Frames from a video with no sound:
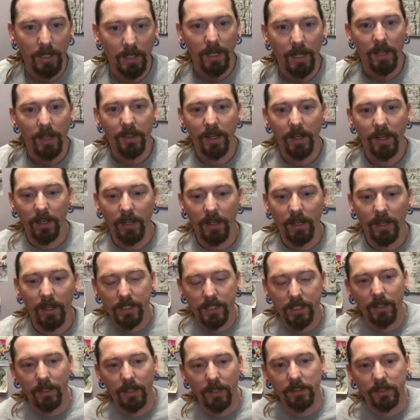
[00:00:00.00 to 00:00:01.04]
I think I lost
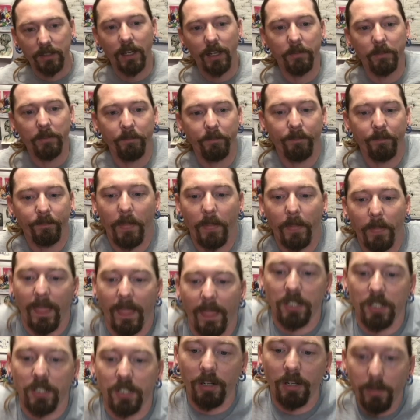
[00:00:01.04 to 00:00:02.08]
that on time. I
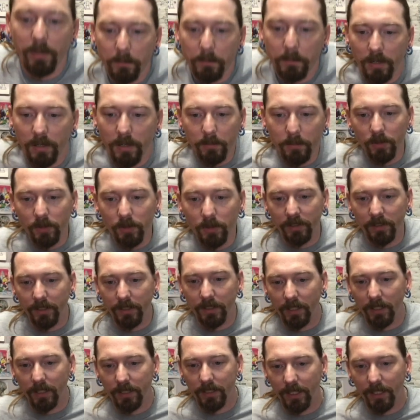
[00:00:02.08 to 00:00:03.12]
should have been pre-moving there
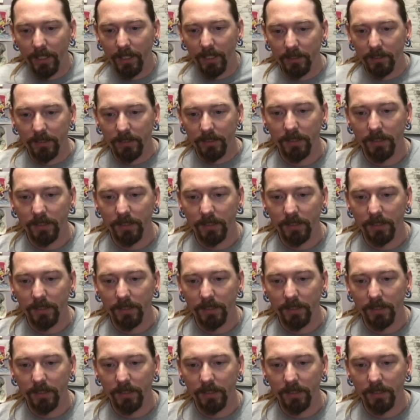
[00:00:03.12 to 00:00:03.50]
at the end.